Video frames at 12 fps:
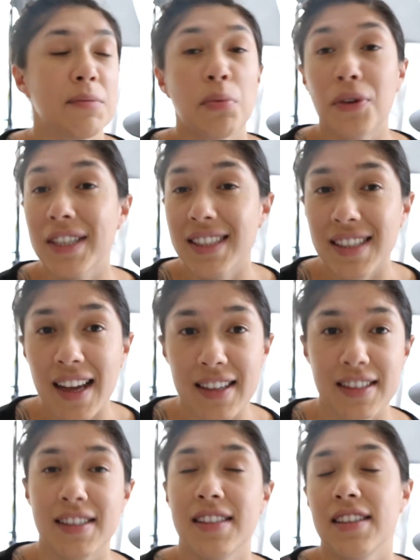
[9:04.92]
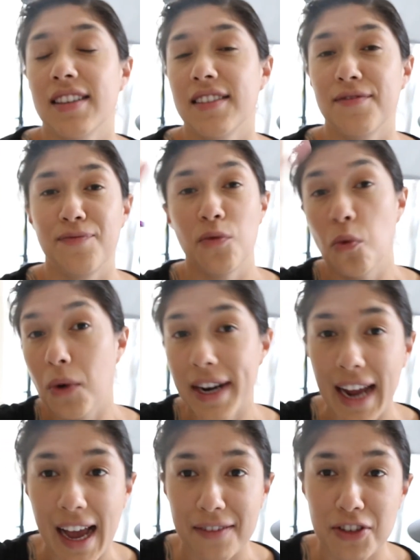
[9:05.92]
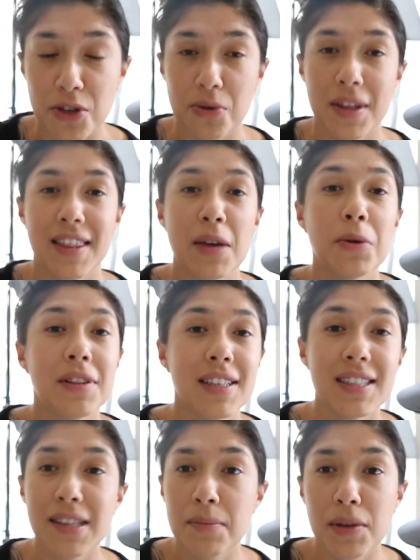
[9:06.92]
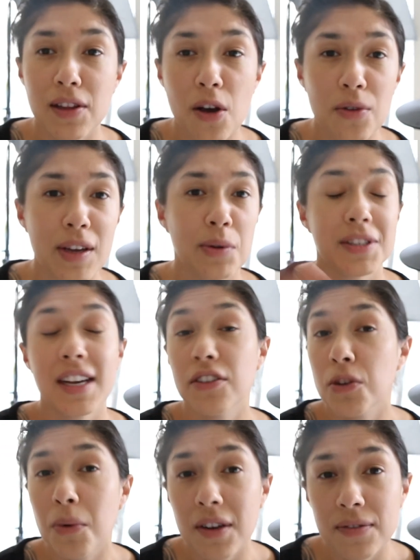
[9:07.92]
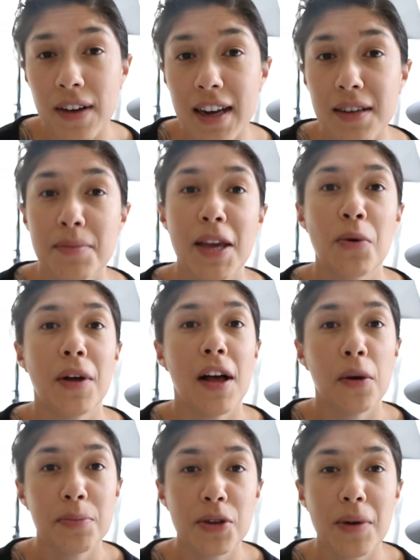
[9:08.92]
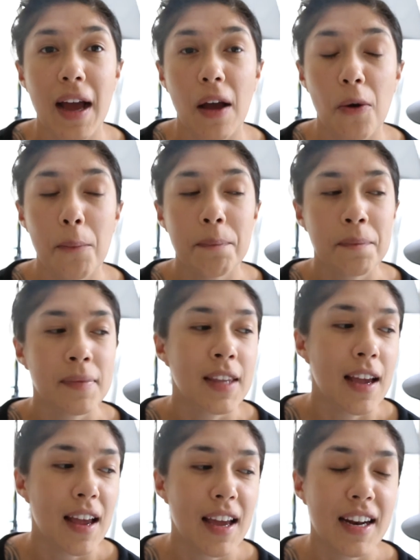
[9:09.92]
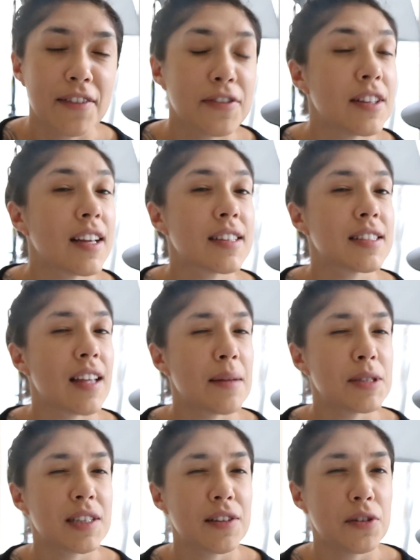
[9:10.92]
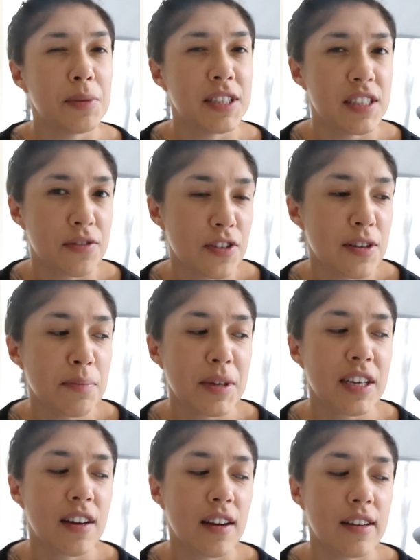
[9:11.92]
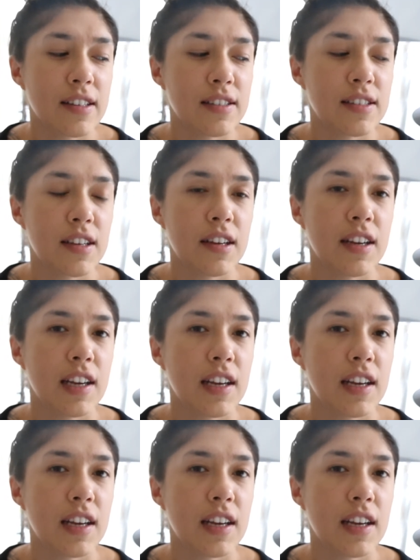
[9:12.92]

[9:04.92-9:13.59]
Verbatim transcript: presets, what have you. They will list it below. They will tell you where to find them. They will help you out. And I feel like slime is a little bit different because